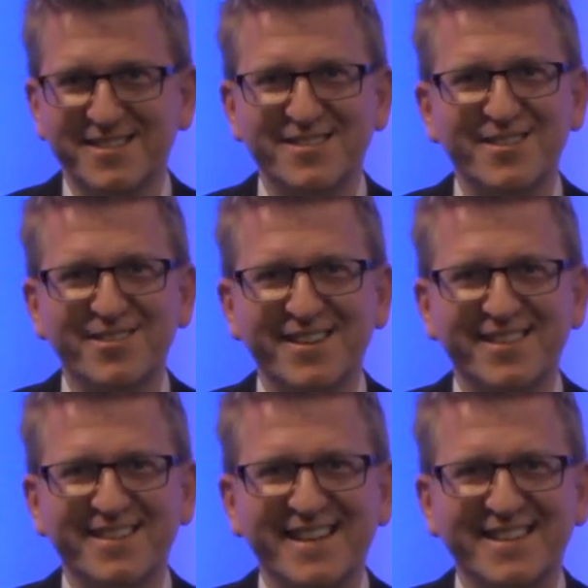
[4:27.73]
See you at
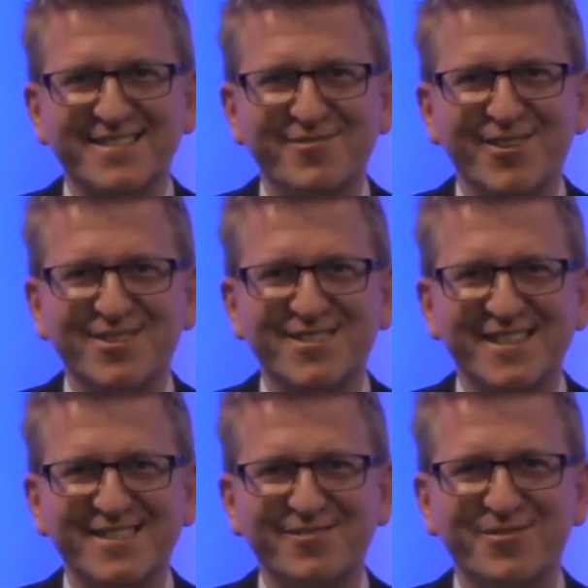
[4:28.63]
the next focus
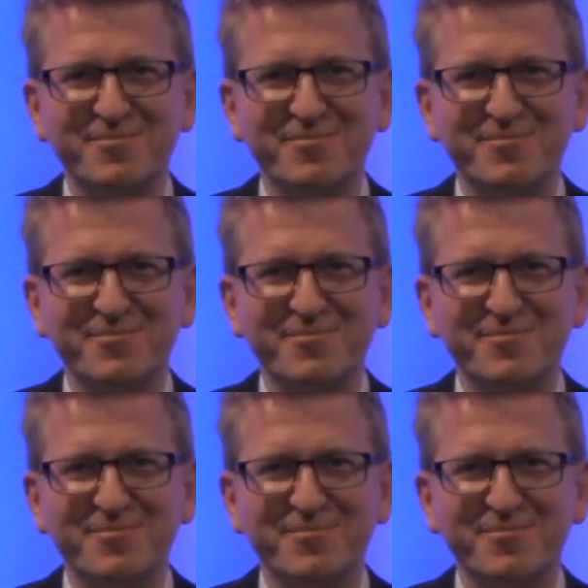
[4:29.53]
lesson from